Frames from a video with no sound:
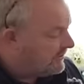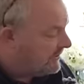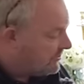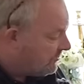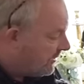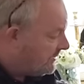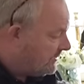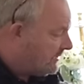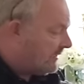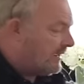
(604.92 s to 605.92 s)
the
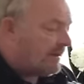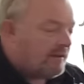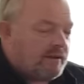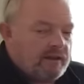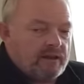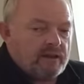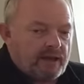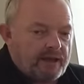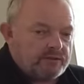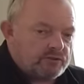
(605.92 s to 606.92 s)
instructions are there
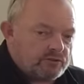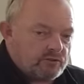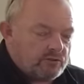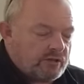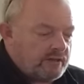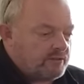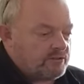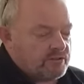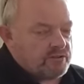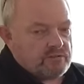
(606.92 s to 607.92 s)
how to do that there's
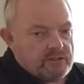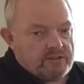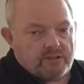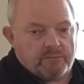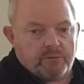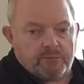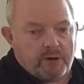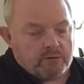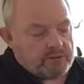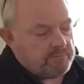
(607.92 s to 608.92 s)
just three simple
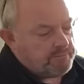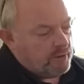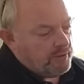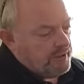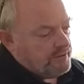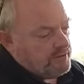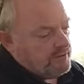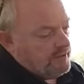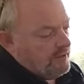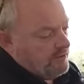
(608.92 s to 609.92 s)
bolts that bolt into
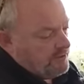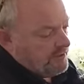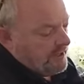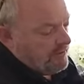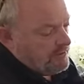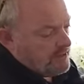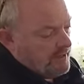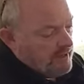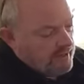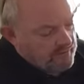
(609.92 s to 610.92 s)
the undercarriage
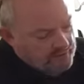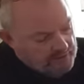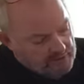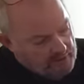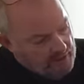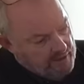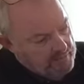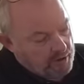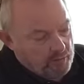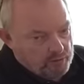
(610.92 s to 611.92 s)
the um,
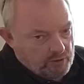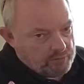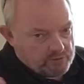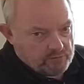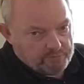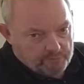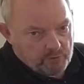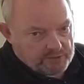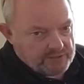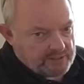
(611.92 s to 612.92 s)
I will go into more
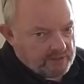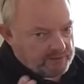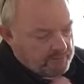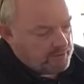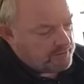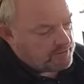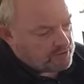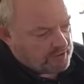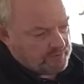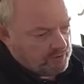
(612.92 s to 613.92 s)
detail in a moment just
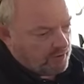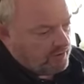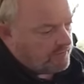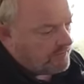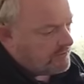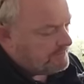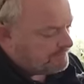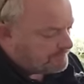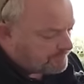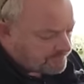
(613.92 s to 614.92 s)
giving you an overview
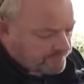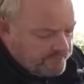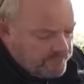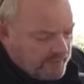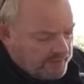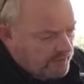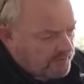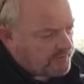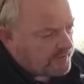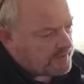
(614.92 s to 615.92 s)
and the only
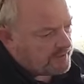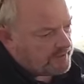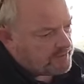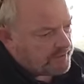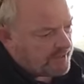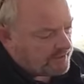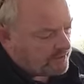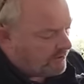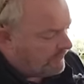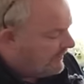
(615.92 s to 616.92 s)
things that need to be added
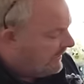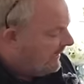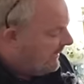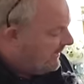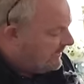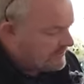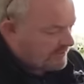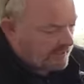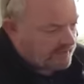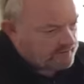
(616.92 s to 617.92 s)
on is
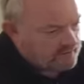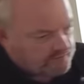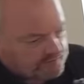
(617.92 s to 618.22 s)
the end of